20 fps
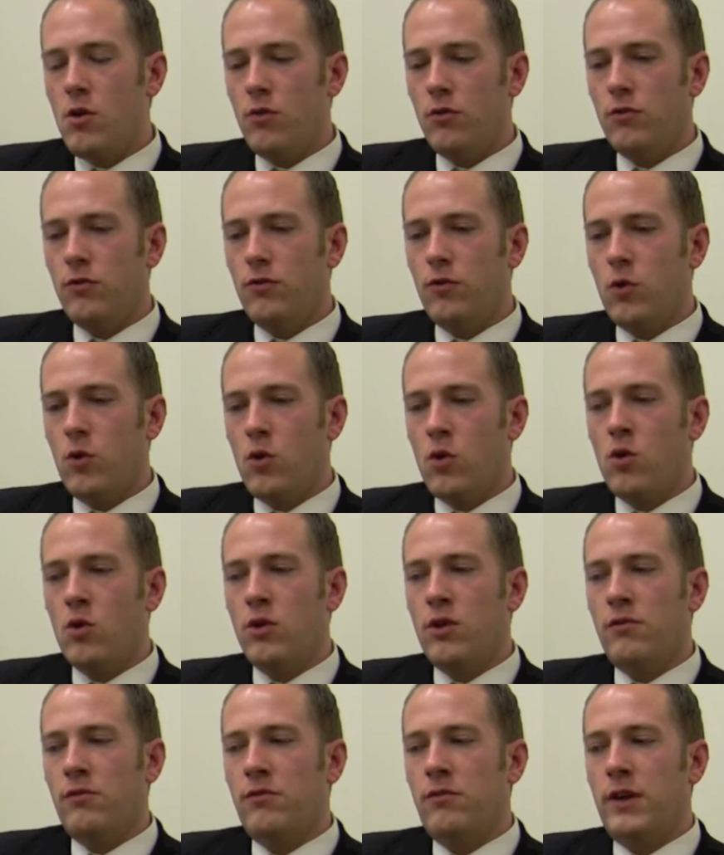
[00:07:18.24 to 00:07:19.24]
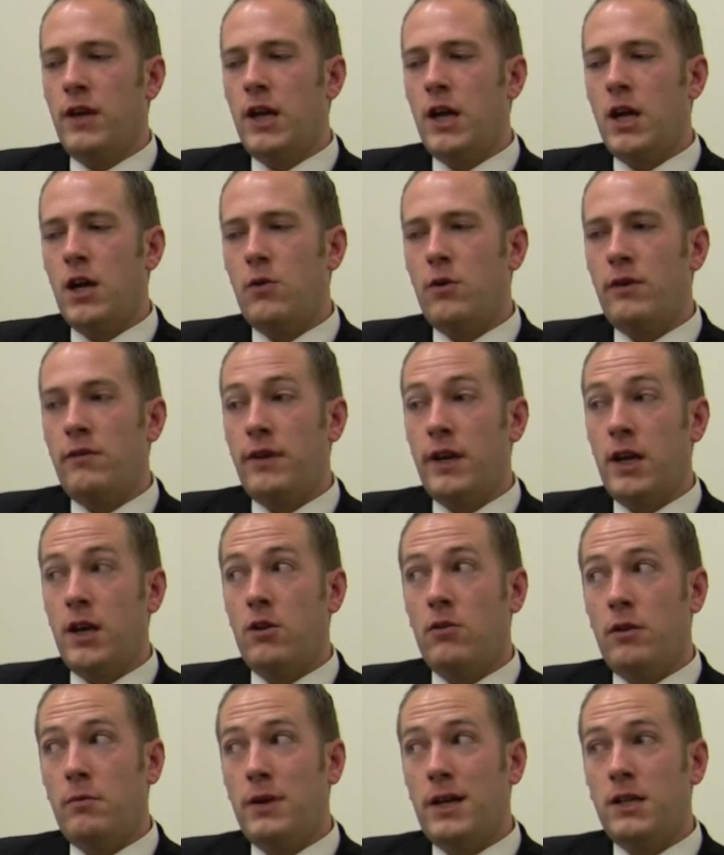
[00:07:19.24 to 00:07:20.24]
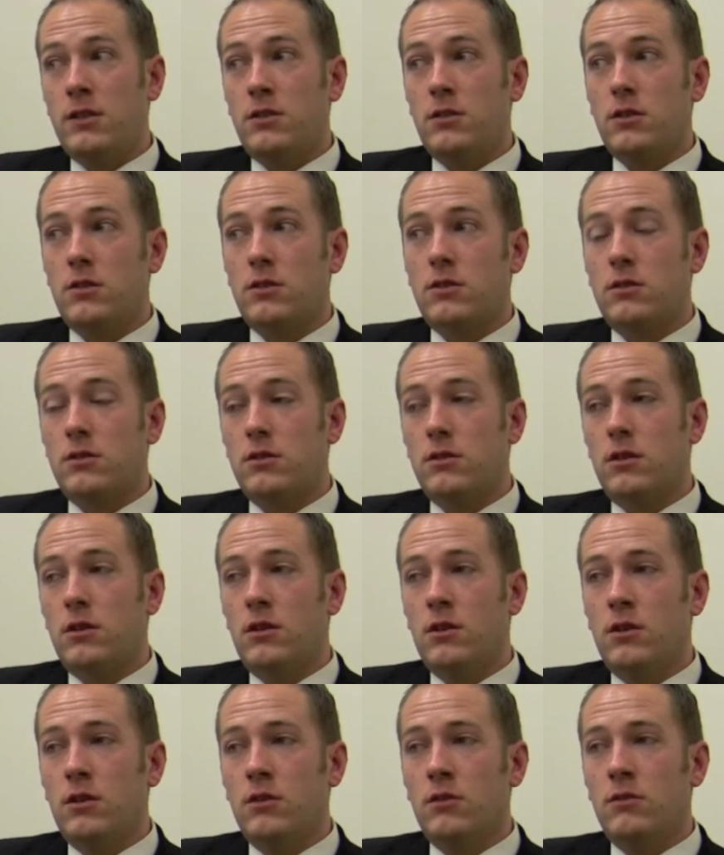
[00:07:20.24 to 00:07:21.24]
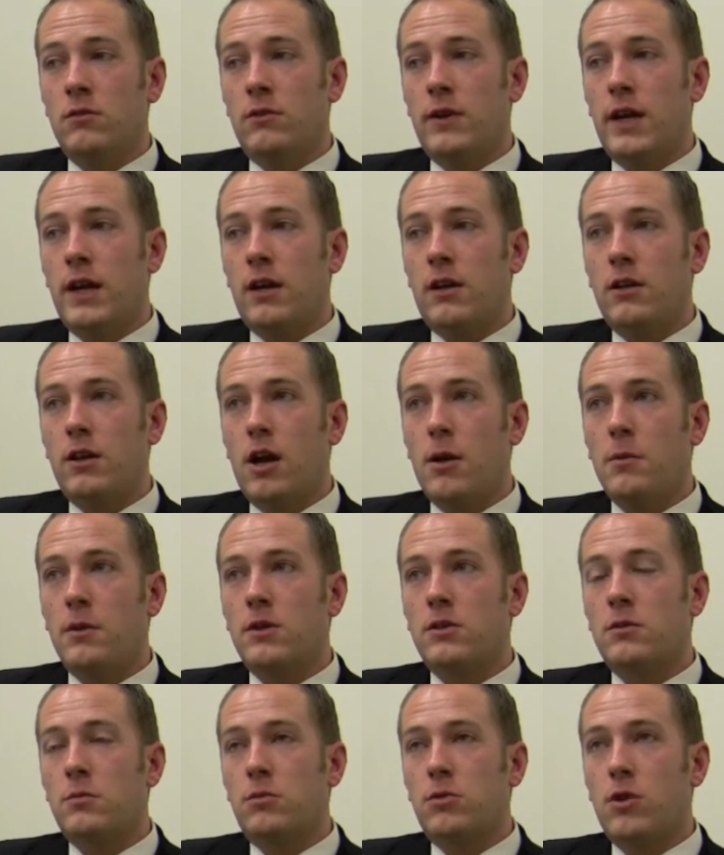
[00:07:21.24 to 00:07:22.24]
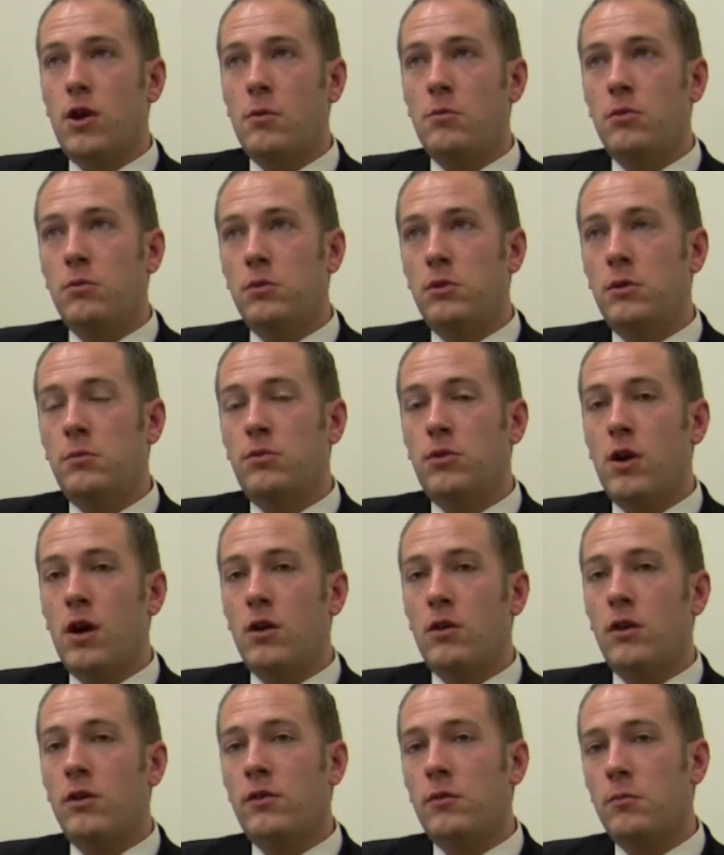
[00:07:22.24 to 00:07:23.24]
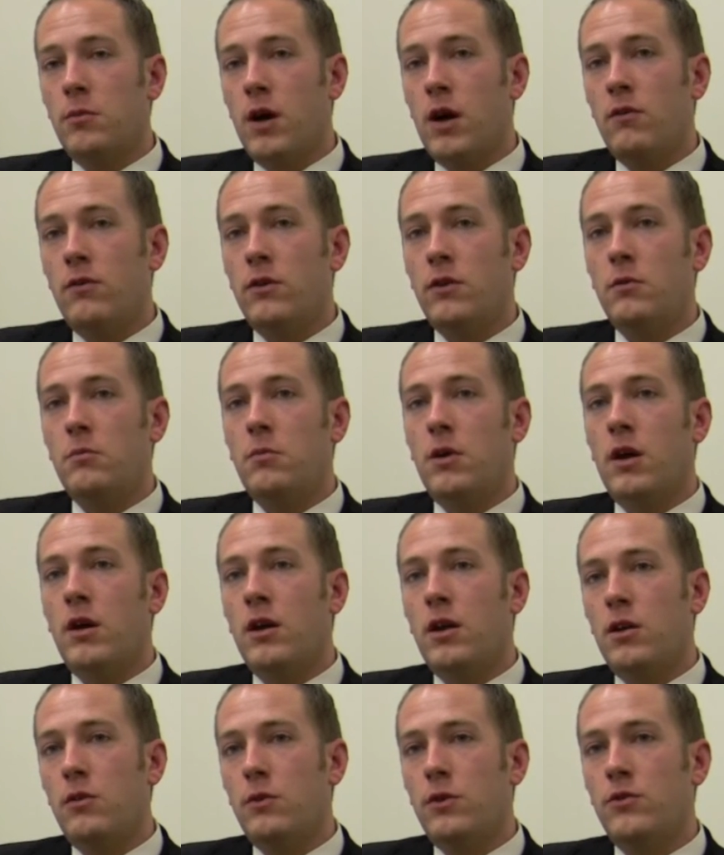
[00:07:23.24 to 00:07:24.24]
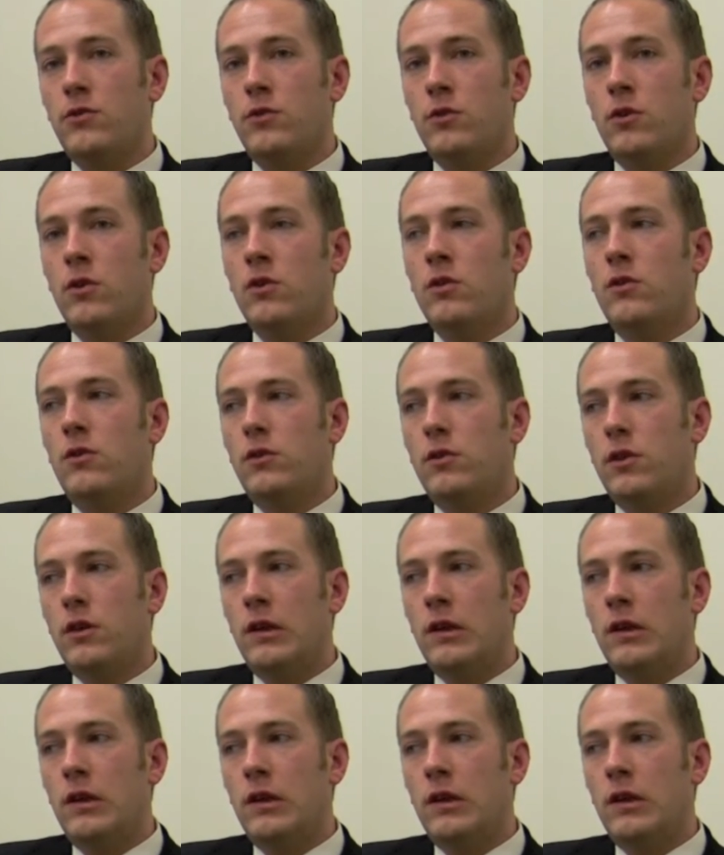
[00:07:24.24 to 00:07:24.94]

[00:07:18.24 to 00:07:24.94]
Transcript: For the very, very basics of economics, probably Progress and Poverty by Henry George.